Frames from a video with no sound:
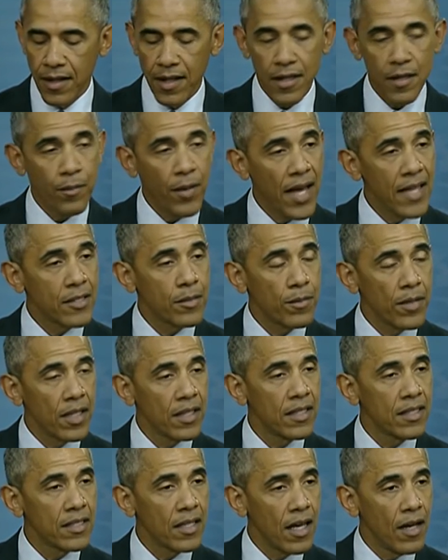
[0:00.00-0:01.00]
and the
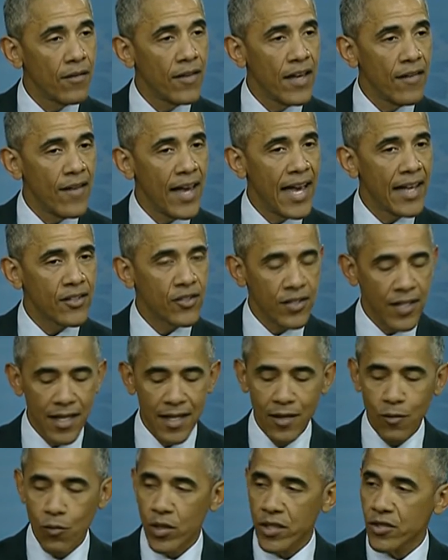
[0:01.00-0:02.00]
possibilities of a
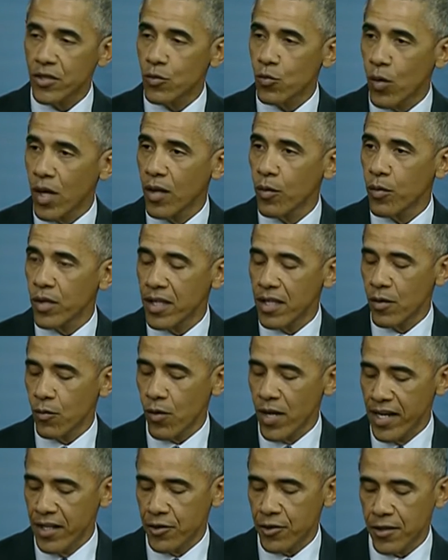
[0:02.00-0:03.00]
vaccine, which is well within
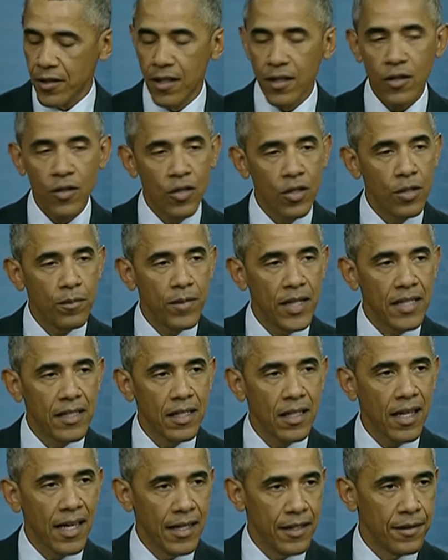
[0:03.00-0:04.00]
reach, could be
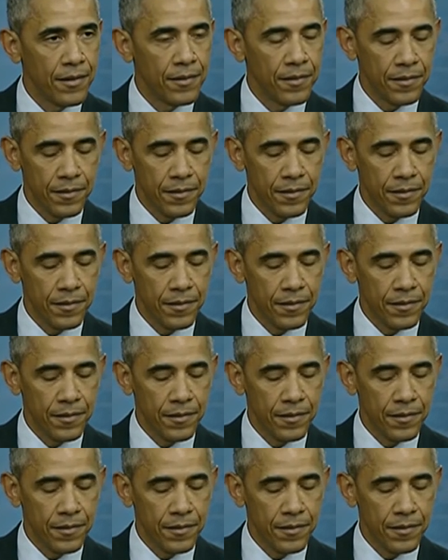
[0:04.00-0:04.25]
delayed.